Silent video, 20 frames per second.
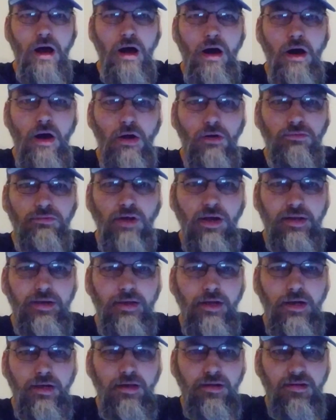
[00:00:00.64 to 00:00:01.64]
All right,
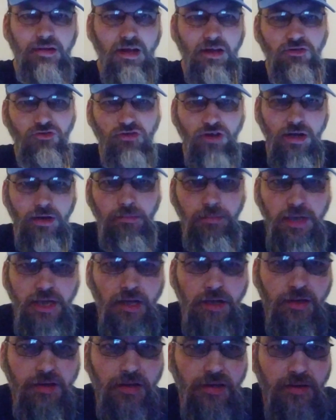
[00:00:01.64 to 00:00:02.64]
ladies and gentlemen,
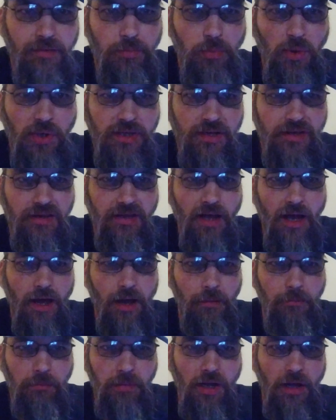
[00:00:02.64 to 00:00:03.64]
this is Sports Dom